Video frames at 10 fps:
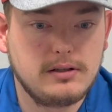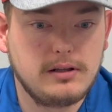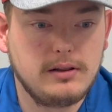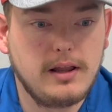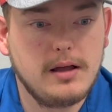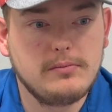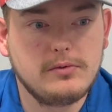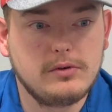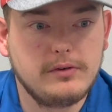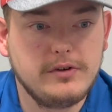a lot
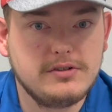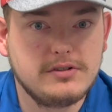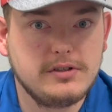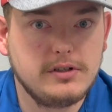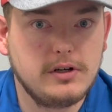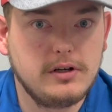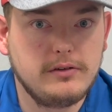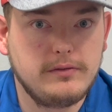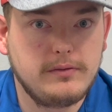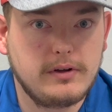more efficiency
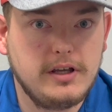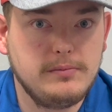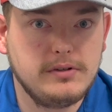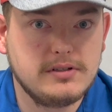of keeping